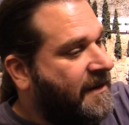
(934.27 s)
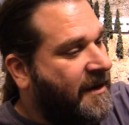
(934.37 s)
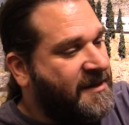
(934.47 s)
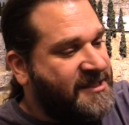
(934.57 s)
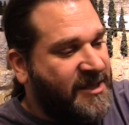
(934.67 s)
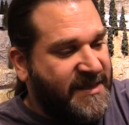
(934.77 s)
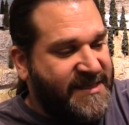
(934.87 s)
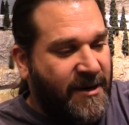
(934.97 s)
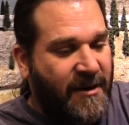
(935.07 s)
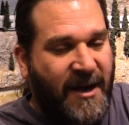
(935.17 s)
also at
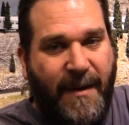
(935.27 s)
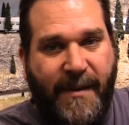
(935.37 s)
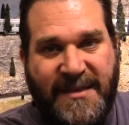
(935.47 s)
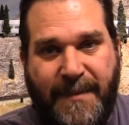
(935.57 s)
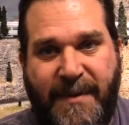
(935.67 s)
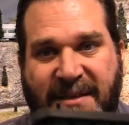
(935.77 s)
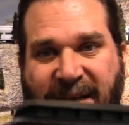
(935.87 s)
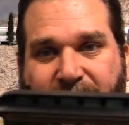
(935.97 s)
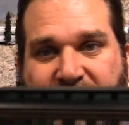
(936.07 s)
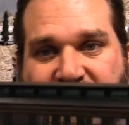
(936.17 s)
Star Hobbies, I picked
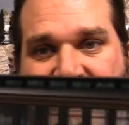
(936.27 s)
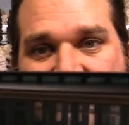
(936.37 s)
up an